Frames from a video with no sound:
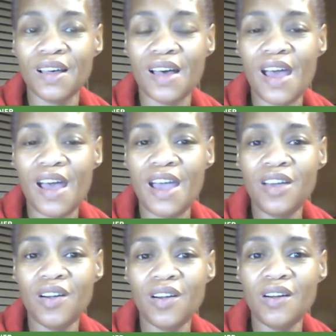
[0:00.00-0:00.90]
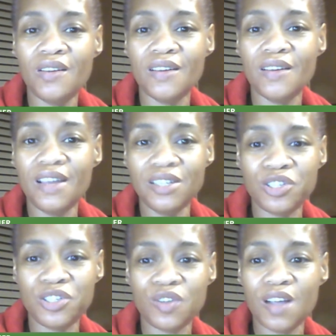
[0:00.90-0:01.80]
anger and
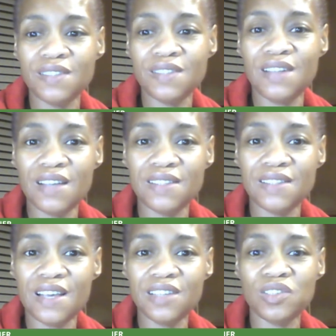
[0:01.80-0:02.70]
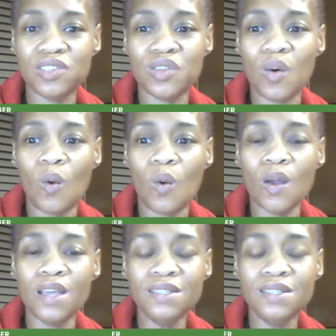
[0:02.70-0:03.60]
stress does things to the
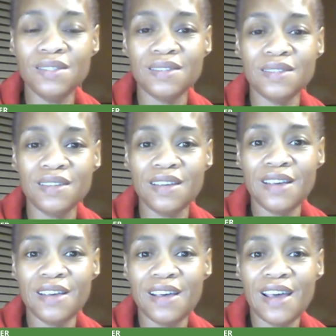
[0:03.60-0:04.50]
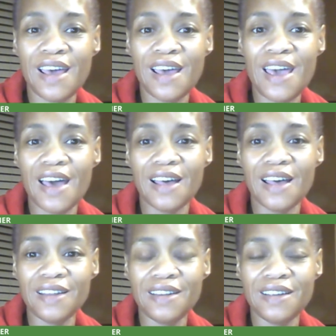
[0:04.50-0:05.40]
organs,
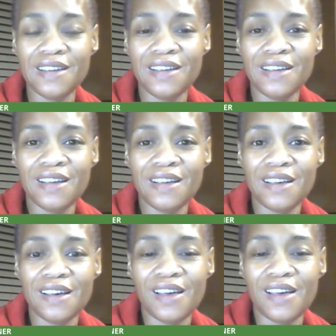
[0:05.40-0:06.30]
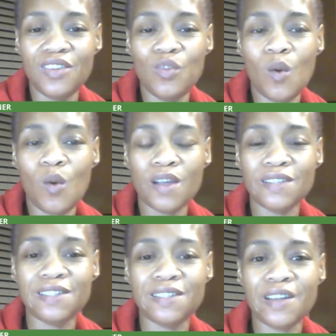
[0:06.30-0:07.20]
and you want to
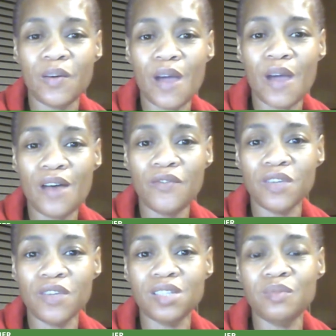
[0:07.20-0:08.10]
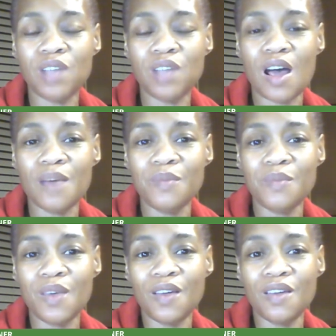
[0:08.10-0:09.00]
stick around for some time.
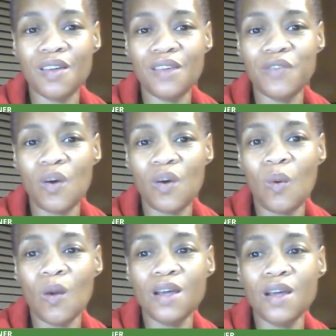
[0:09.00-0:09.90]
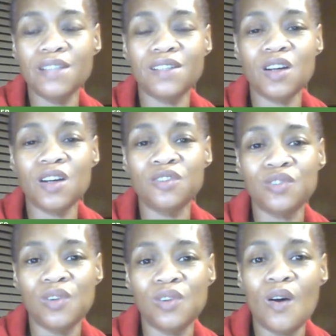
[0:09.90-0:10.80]
And if your organs are
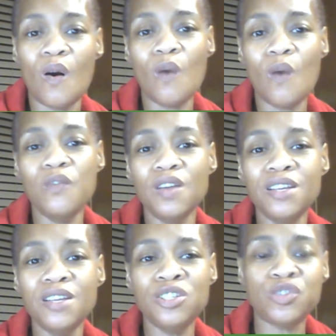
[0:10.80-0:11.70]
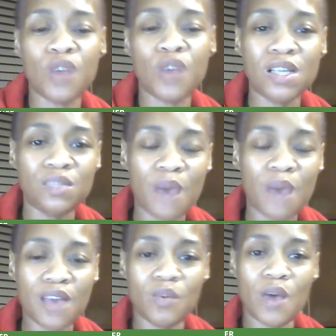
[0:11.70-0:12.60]
overly stressed
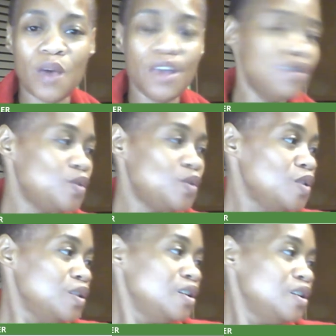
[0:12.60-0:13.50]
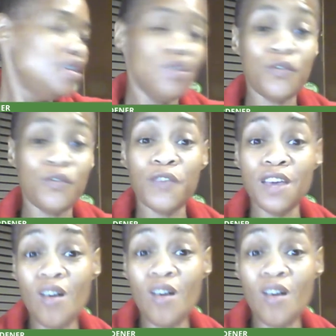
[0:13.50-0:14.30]
by the way you feel,